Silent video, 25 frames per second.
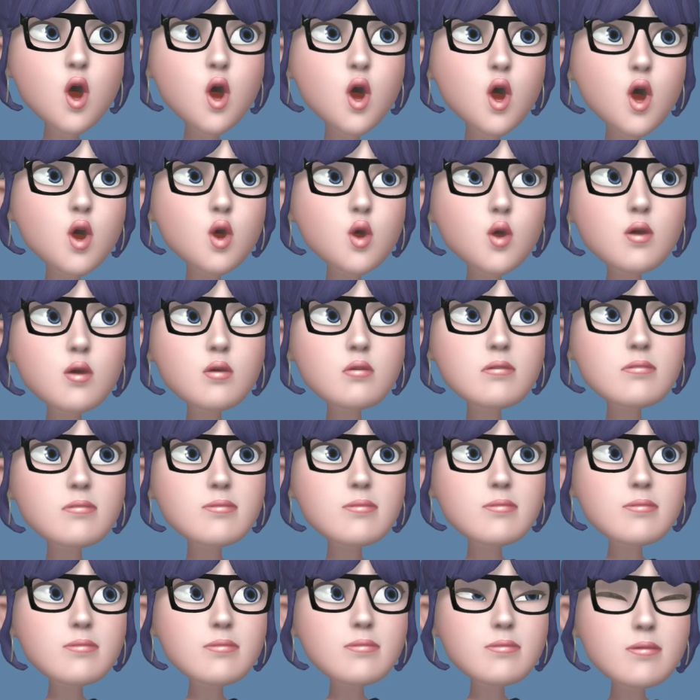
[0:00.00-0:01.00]

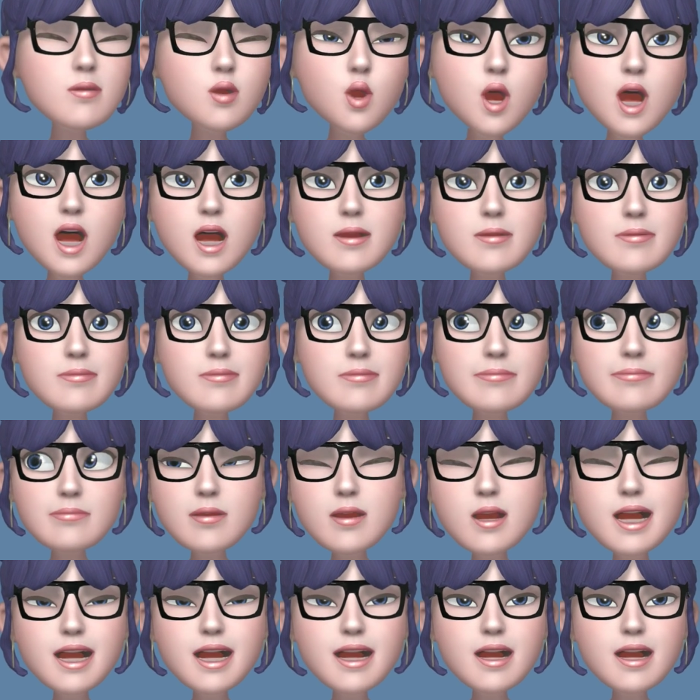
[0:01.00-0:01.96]
So I had plenty